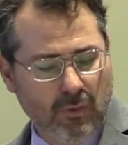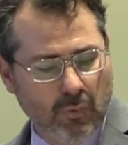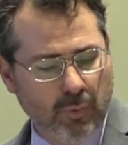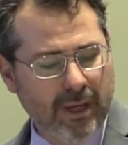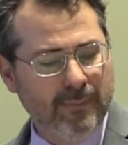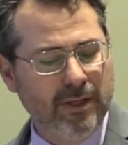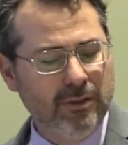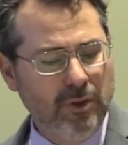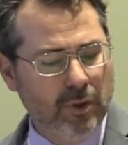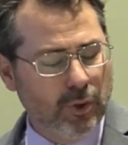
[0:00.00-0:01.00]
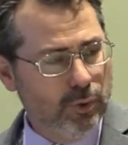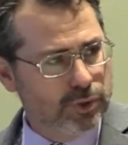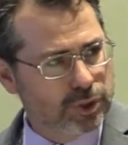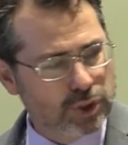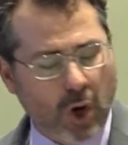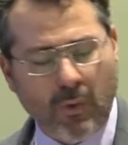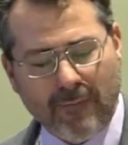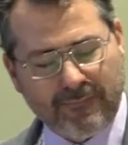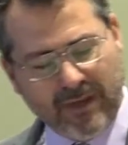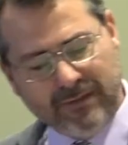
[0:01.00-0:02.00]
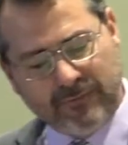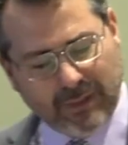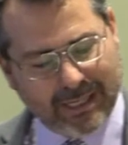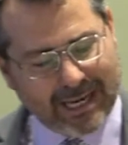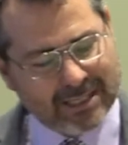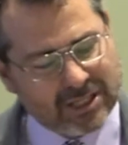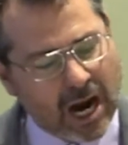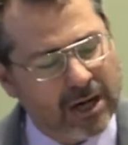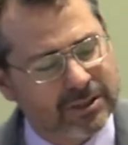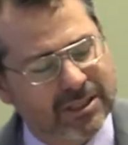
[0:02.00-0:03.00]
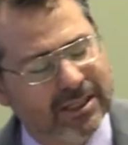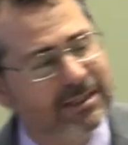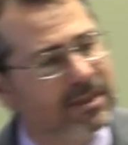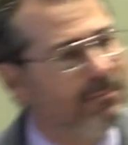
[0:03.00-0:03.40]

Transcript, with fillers: Women who show up faithfully and tirelessly to